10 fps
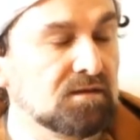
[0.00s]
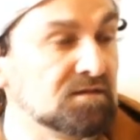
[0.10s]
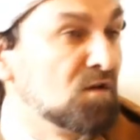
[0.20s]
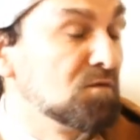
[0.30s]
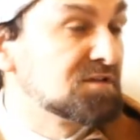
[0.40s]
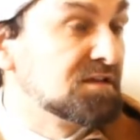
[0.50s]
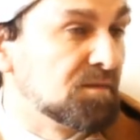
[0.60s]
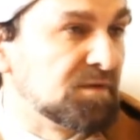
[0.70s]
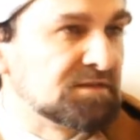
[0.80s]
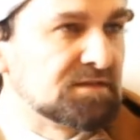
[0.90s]
it is always
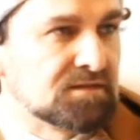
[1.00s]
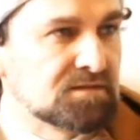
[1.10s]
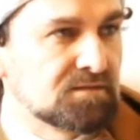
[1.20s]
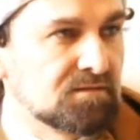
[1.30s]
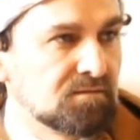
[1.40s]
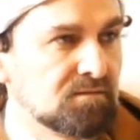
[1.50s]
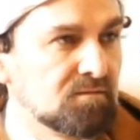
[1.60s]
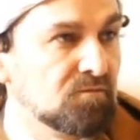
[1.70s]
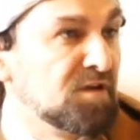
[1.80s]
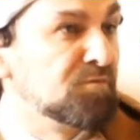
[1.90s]
interpreted as
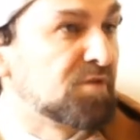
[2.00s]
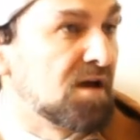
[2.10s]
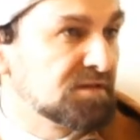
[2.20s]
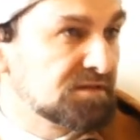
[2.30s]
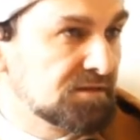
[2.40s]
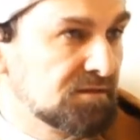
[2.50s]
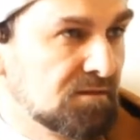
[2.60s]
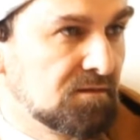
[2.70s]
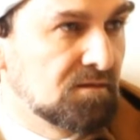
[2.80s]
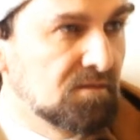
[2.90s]
being private
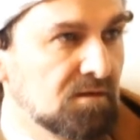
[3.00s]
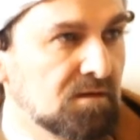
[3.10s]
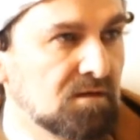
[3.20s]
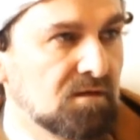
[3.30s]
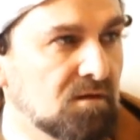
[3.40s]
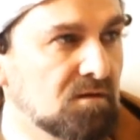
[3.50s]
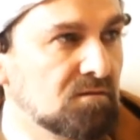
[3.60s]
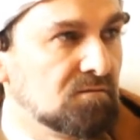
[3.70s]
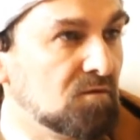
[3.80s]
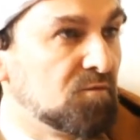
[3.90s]

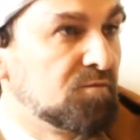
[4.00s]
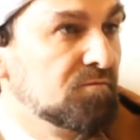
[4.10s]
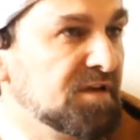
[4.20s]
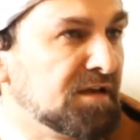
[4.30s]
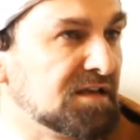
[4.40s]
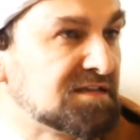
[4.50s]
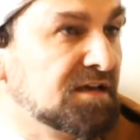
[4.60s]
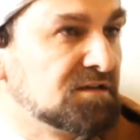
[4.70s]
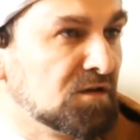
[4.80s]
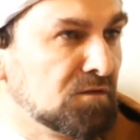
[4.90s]
or being
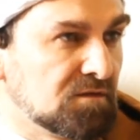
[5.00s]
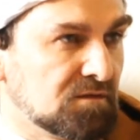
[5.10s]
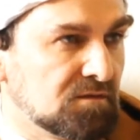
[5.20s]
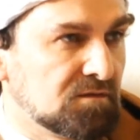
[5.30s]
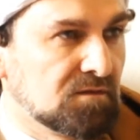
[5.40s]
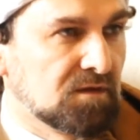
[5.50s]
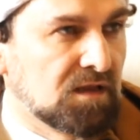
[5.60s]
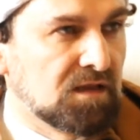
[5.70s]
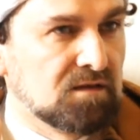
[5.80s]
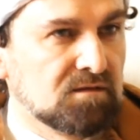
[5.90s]
state-owned.
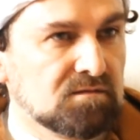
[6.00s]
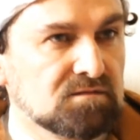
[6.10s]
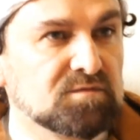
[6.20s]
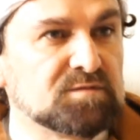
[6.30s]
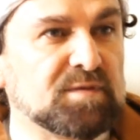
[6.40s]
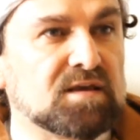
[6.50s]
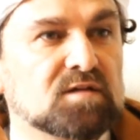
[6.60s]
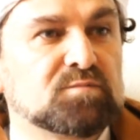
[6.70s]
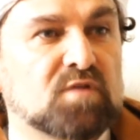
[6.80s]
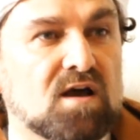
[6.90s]
So we speak
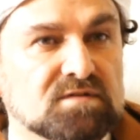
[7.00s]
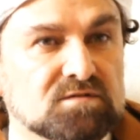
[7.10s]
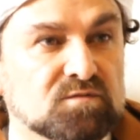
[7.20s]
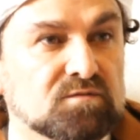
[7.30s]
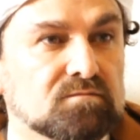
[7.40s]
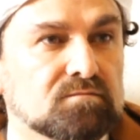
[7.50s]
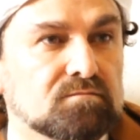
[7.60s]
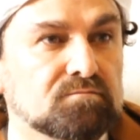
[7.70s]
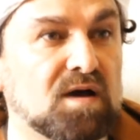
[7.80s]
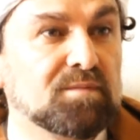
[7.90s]
about private or
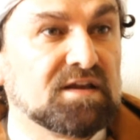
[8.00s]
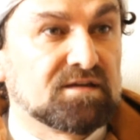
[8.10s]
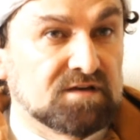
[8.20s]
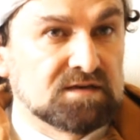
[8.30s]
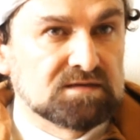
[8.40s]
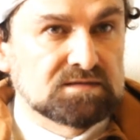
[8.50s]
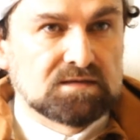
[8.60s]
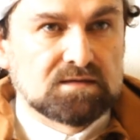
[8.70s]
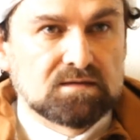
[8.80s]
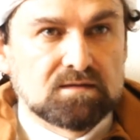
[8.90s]
public affairs.